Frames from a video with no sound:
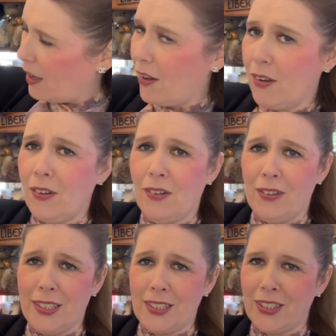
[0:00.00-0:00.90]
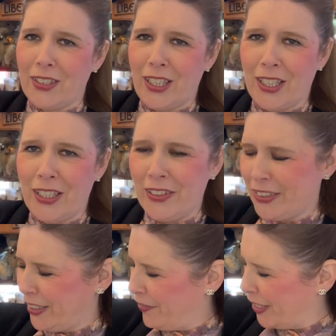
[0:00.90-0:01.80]
Oh, they're so
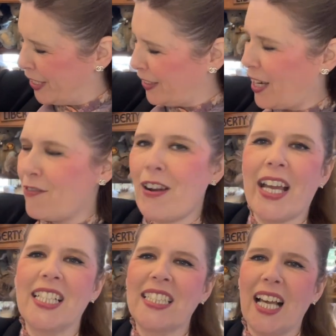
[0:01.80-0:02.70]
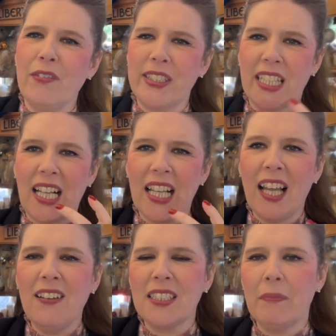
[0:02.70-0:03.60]
cute. So we do the orangutan with the
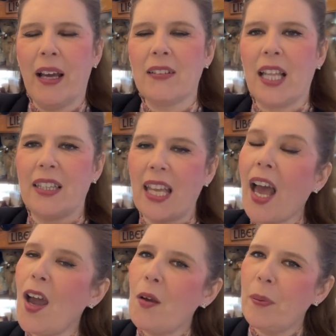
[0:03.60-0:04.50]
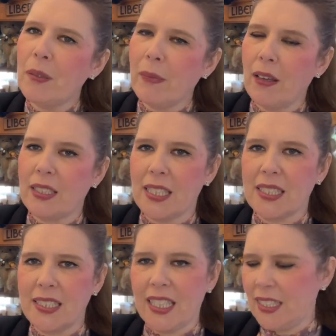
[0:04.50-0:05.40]
closed mouth and the open mouth. They're
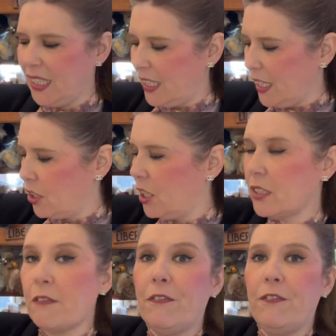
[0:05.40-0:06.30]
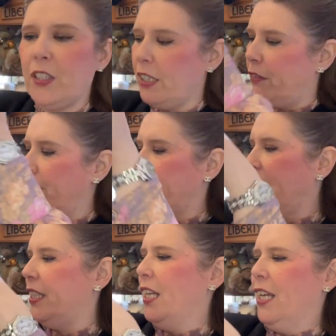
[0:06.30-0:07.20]
16 inches, fully
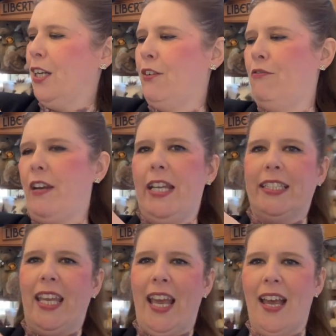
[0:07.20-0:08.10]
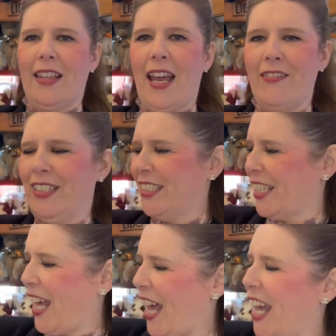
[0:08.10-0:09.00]
rooted. Crazy hair there under
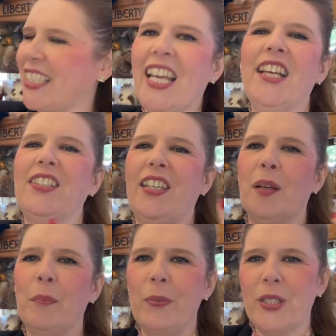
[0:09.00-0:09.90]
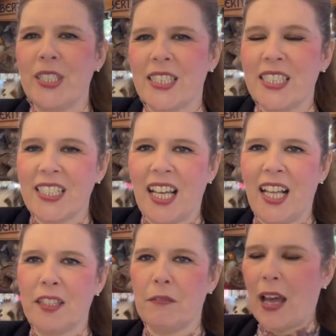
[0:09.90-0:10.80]
the hat. So you can brush and
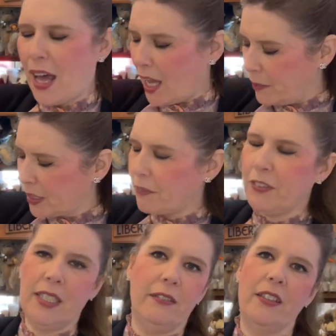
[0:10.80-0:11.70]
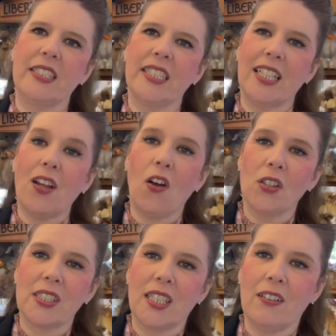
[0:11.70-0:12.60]
style. The arms are fully rooted, and
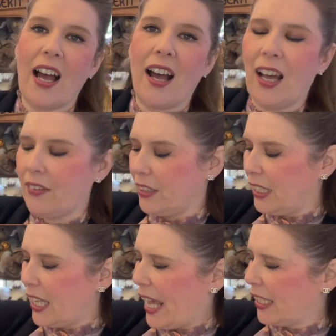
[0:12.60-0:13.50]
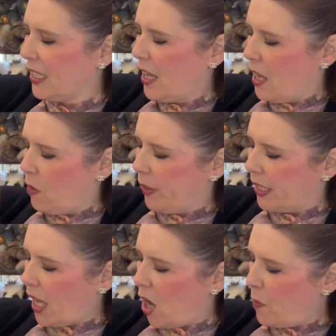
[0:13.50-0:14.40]
also are the legs. With
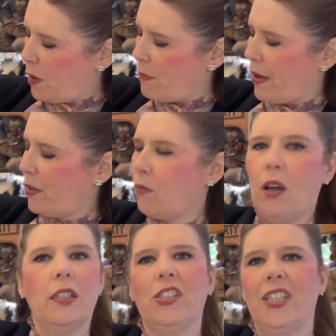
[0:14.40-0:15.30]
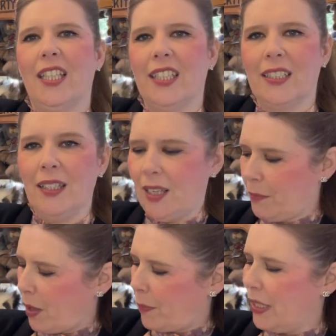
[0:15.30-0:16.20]
the open mouth ones, you can
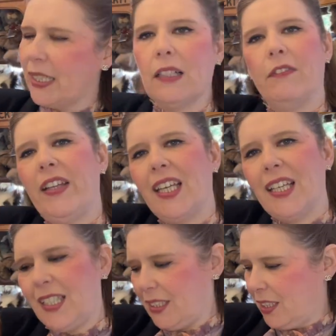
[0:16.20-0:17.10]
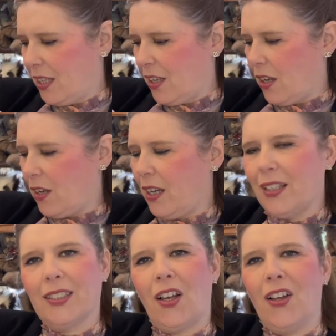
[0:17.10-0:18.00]
pop a little fingers or,
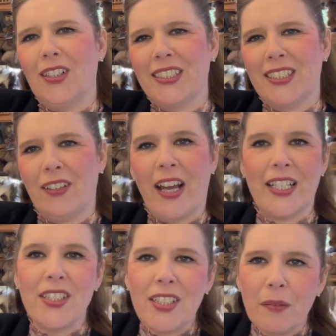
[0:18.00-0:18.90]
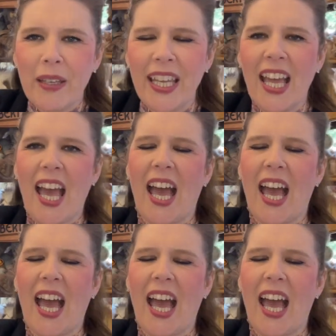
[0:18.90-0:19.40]
and also a dummy.